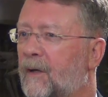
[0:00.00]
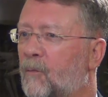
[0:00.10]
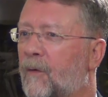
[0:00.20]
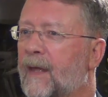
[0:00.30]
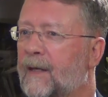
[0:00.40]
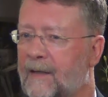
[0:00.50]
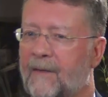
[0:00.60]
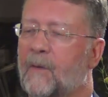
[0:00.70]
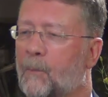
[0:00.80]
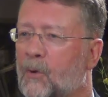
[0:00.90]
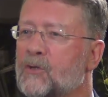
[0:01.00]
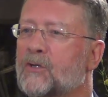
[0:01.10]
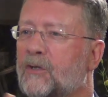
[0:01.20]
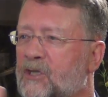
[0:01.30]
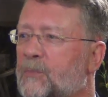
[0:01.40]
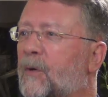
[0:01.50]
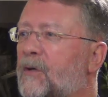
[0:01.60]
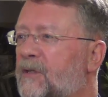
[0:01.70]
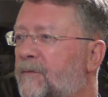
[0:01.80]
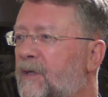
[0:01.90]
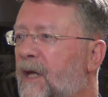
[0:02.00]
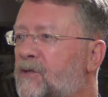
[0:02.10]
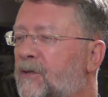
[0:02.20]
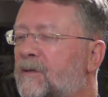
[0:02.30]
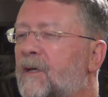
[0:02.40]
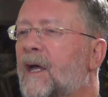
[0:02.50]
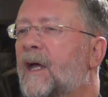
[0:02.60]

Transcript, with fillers: where they can give them personal experience invitations